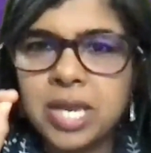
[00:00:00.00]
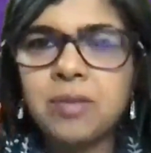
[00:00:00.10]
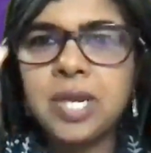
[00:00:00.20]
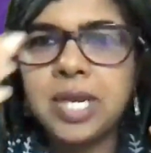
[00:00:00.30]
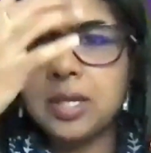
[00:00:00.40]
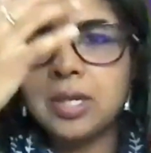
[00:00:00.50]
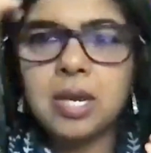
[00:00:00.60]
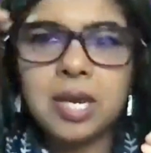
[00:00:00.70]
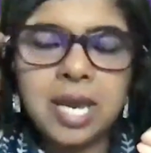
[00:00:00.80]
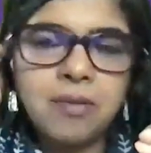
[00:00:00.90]
Can we
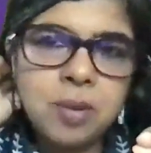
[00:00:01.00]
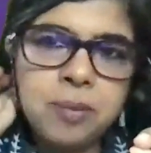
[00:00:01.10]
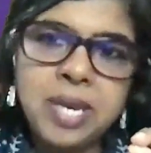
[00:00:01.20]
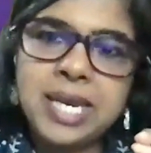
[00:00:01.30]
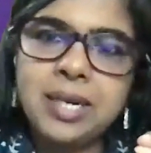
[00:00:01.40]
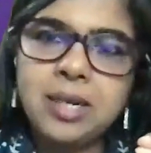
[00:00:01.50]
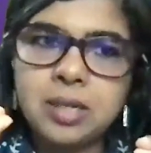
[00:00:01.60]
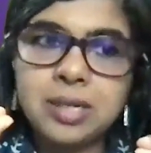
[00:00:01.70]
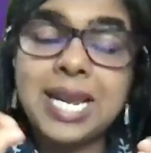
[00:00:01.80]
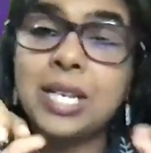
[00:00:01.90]
make it
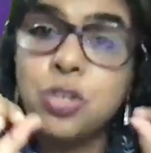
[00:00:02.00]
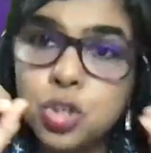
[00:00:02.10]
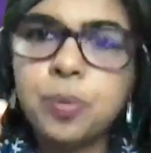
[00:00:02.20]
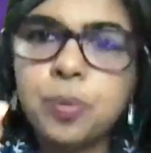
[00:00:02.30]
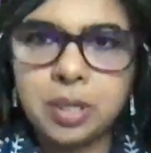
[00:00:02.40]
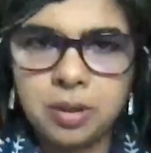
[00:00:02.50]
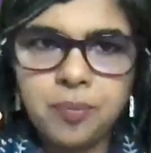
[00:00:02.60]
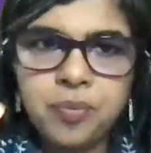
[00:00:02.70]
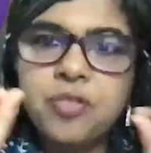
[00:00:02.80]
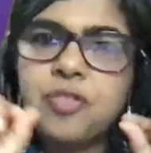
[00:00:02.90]
tangible
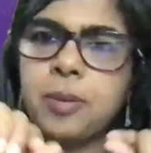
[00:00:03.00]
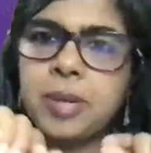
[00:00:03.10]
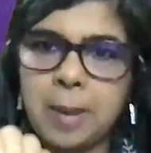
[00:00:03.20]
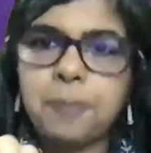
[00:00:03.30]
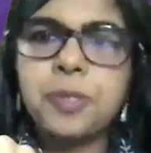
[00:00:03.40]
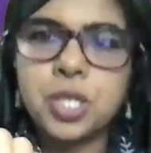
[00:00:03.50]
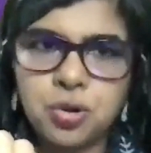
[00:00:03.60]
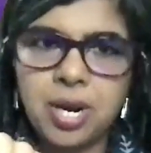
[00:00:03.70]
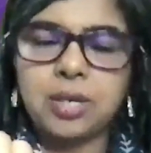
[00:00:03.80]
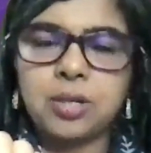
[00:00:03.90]
from an
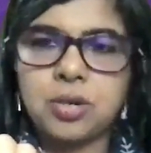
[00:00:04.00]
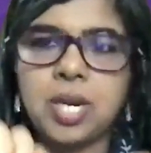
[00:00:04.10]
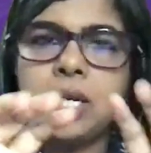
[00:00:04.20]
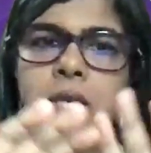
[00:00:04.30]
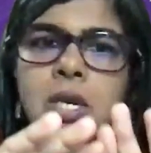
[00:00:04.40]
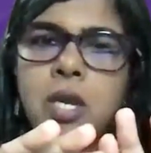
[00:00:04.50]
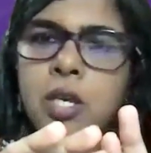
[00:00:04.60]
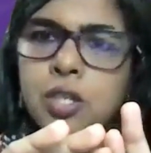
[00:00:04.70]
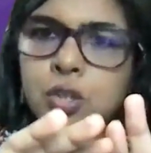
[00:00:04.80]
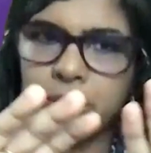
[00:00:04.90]
abstract, right?
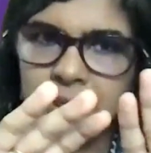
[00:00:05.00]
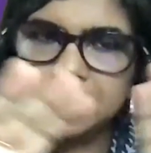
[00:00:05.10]
So